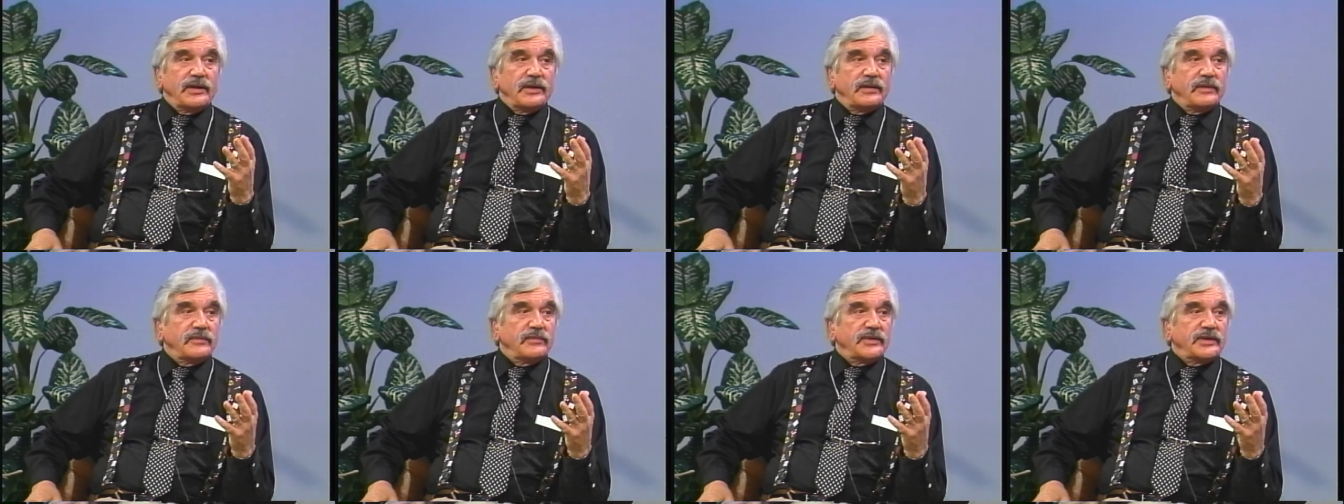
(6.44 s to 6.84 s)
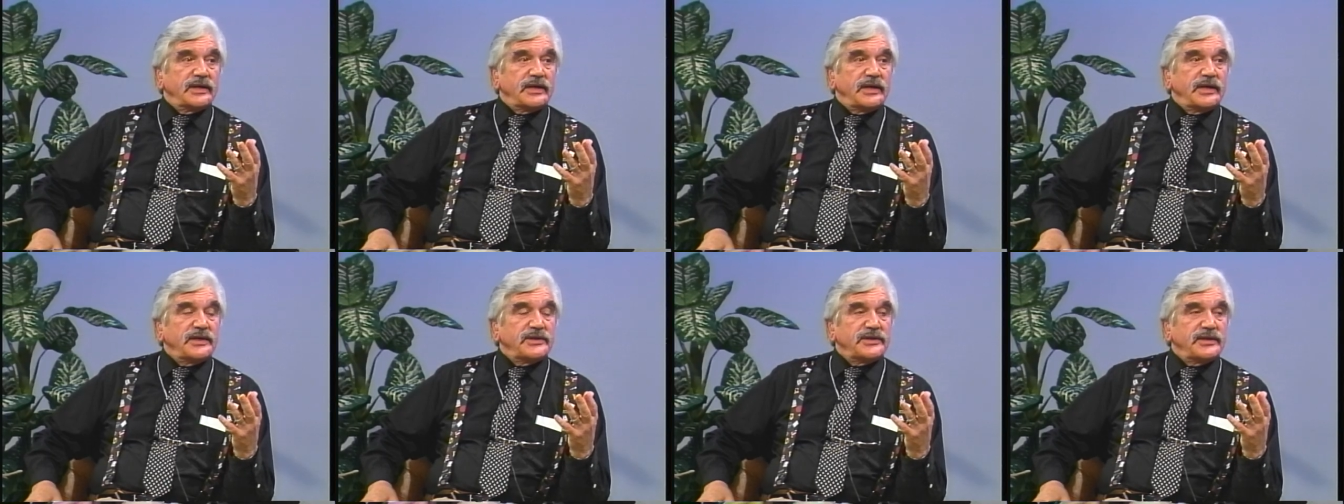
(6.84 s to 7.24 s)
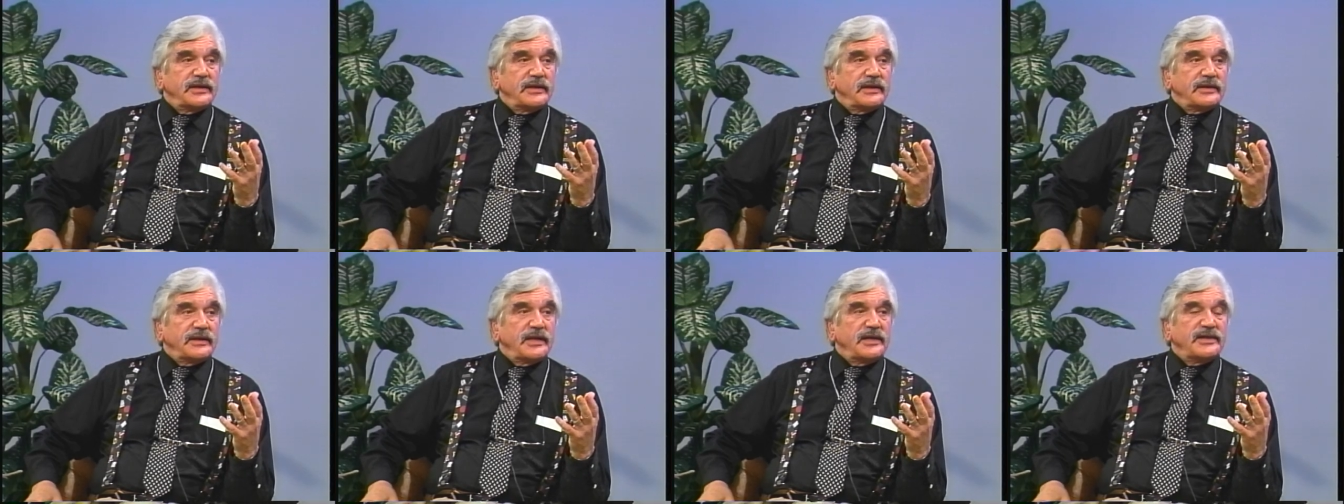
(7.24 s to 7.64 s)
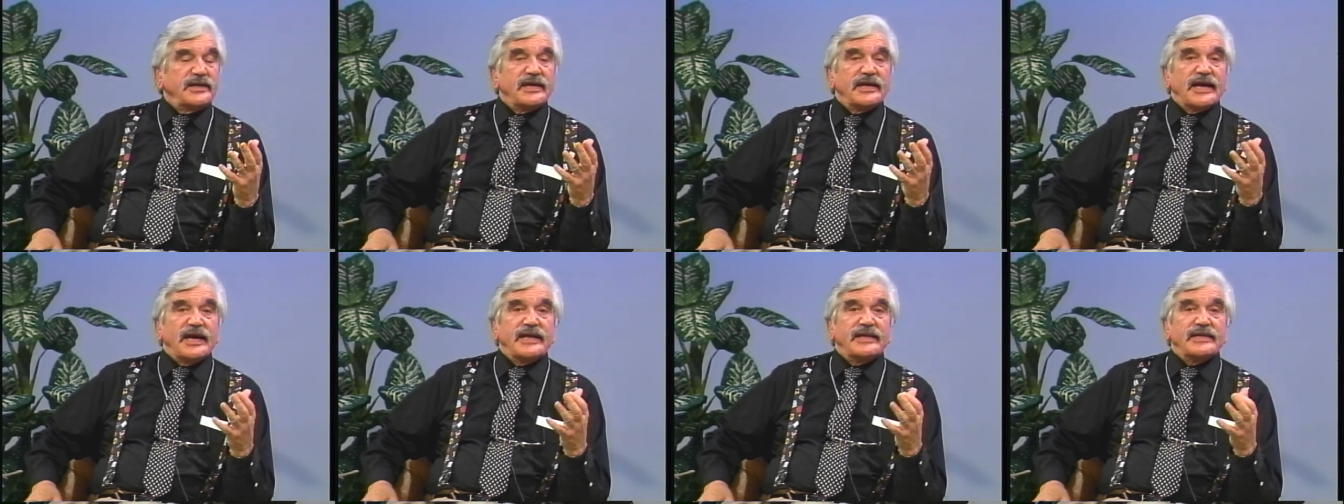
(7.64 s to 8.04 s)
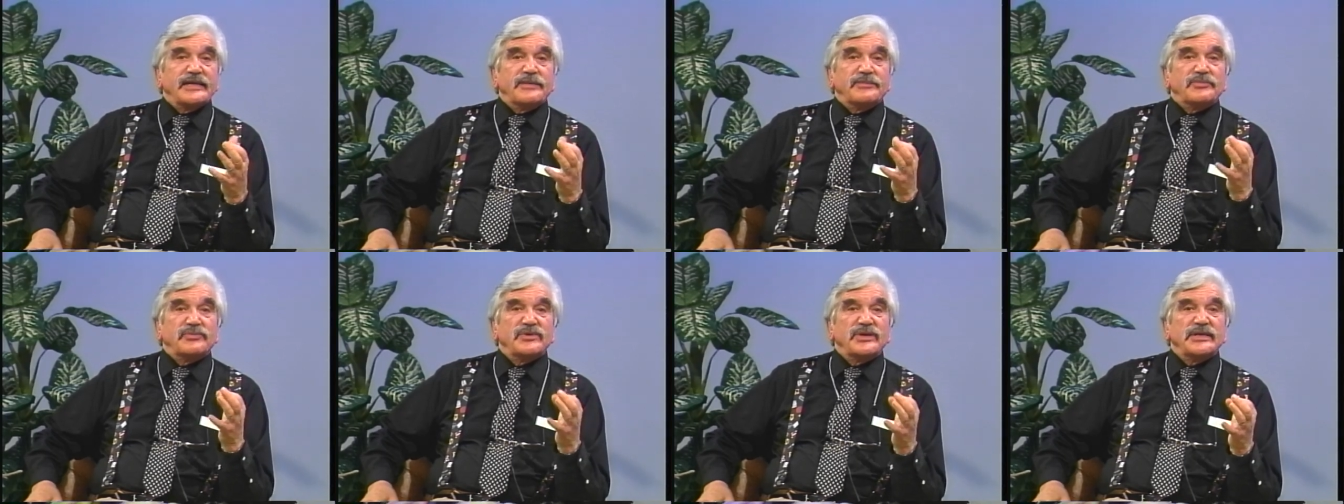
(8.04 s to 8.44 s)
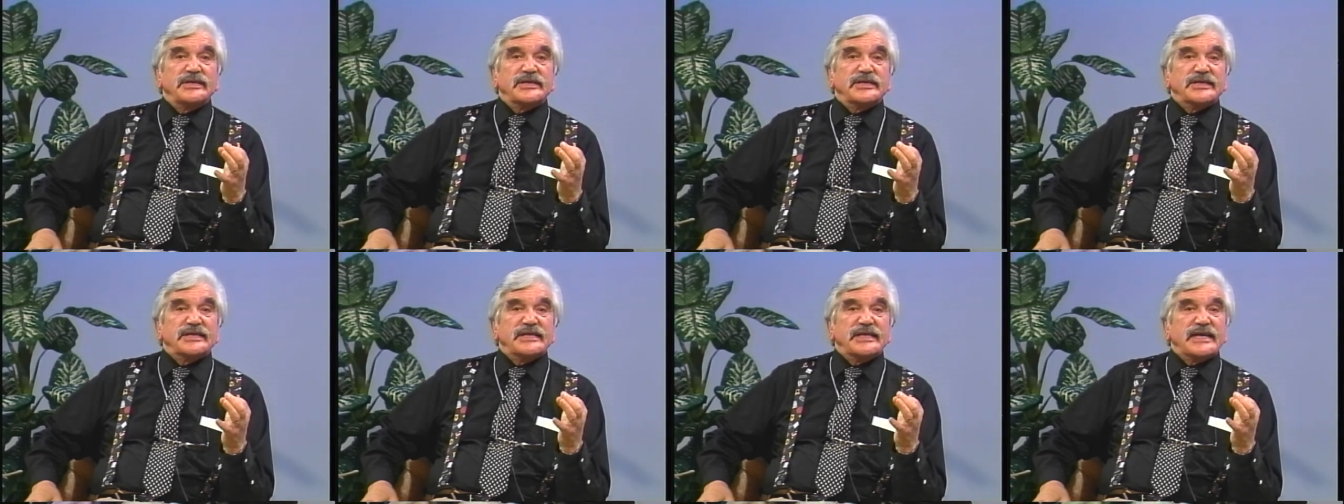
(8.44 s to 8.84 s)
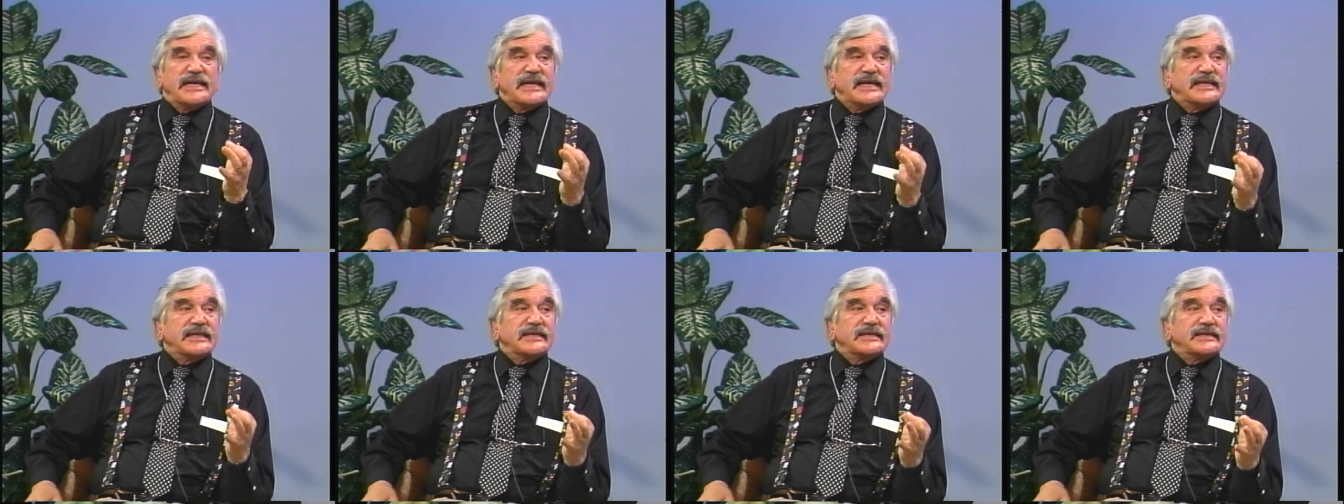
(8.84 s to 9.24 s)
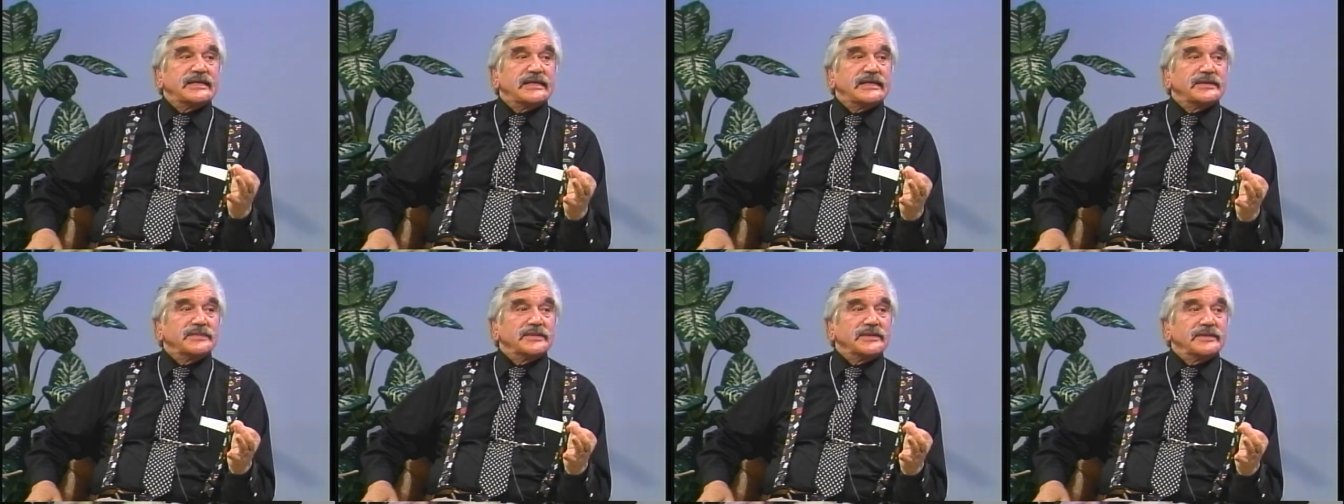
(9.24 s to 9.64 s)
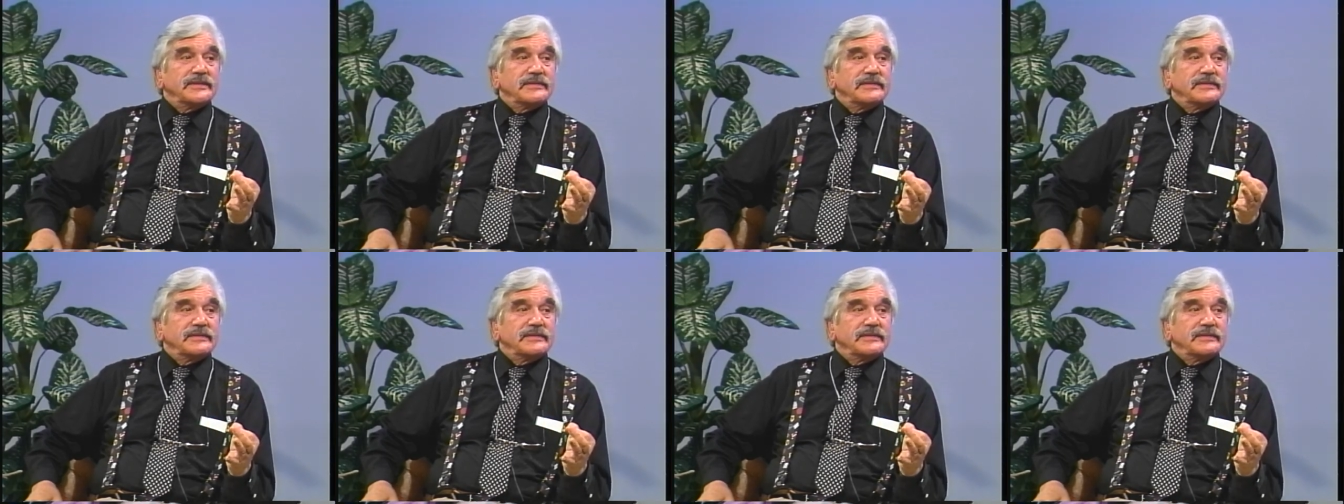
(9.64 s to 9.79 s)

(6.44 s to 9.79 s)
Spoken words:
but the kids think I think Prince is Diana's husband.